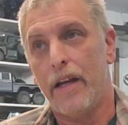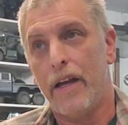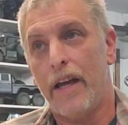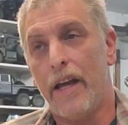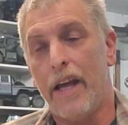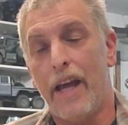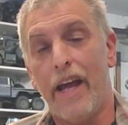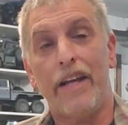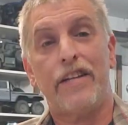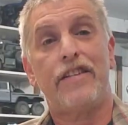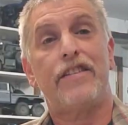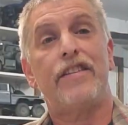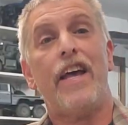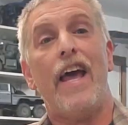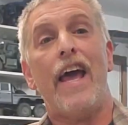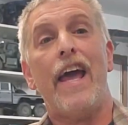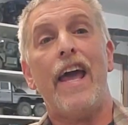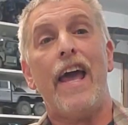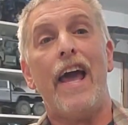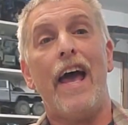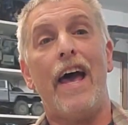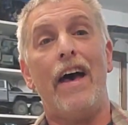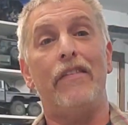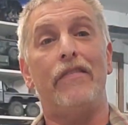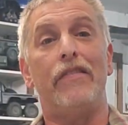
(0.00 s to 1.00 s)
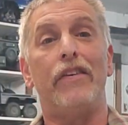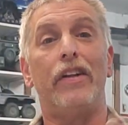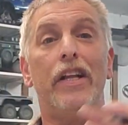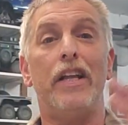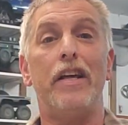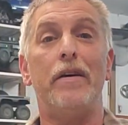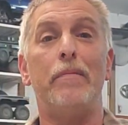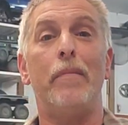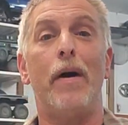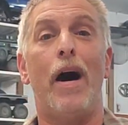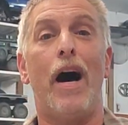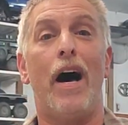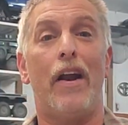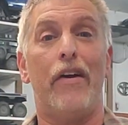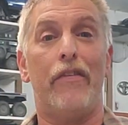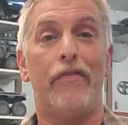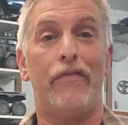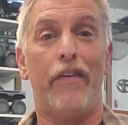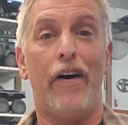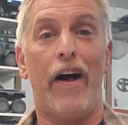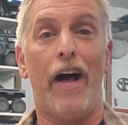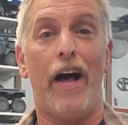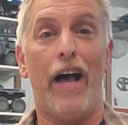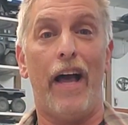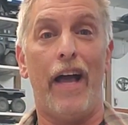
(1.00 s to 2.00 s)
It's a heavily
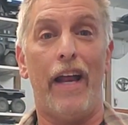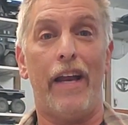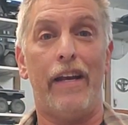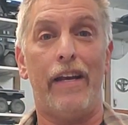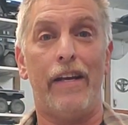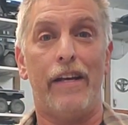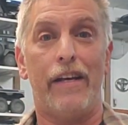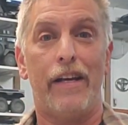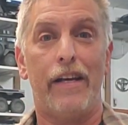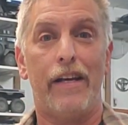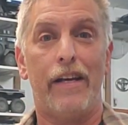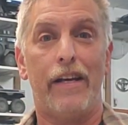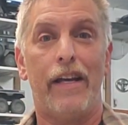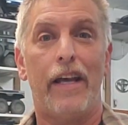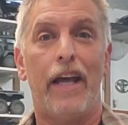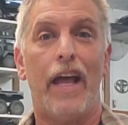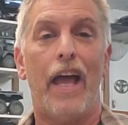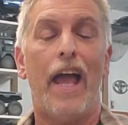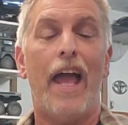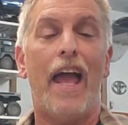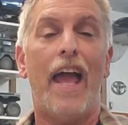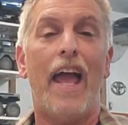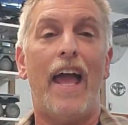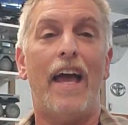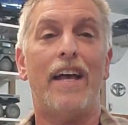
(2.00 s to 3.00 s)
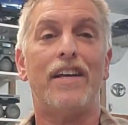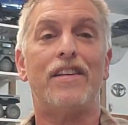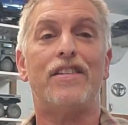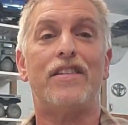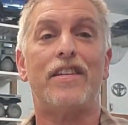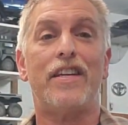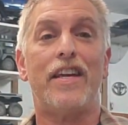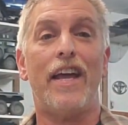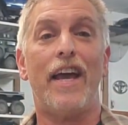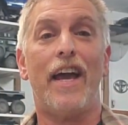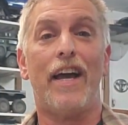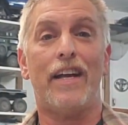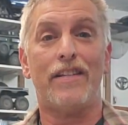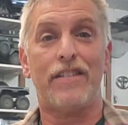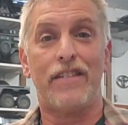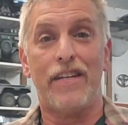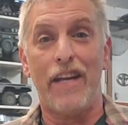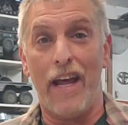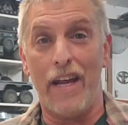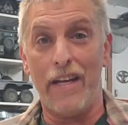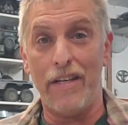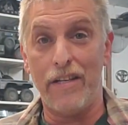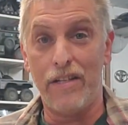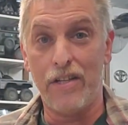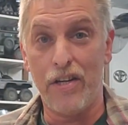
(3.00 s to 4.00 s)
modified SCX
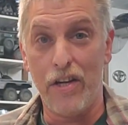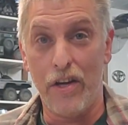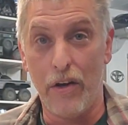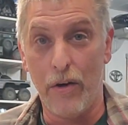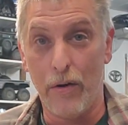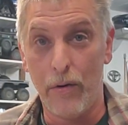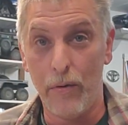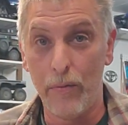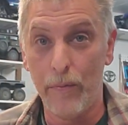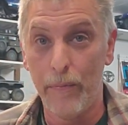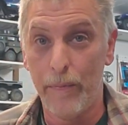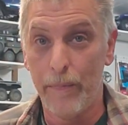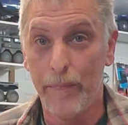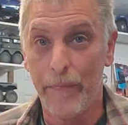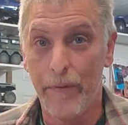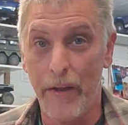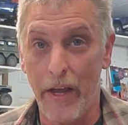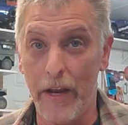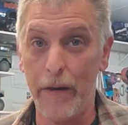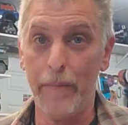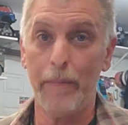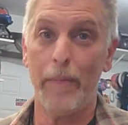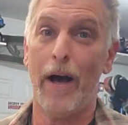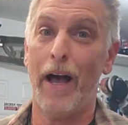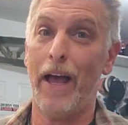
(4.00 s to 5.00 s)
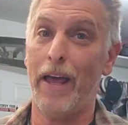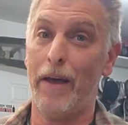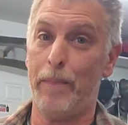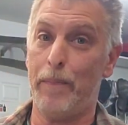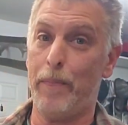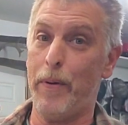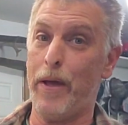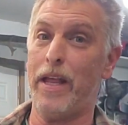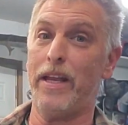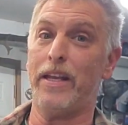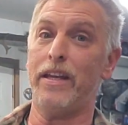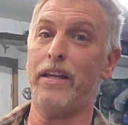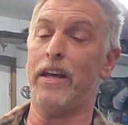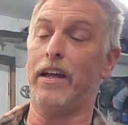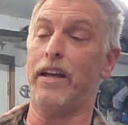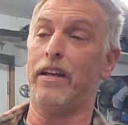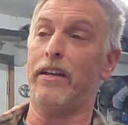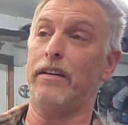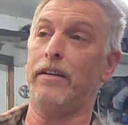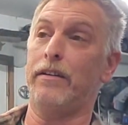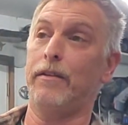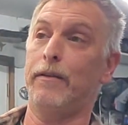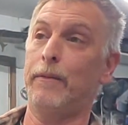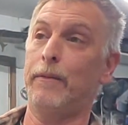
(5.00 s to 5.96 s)
10.2, in my opinion,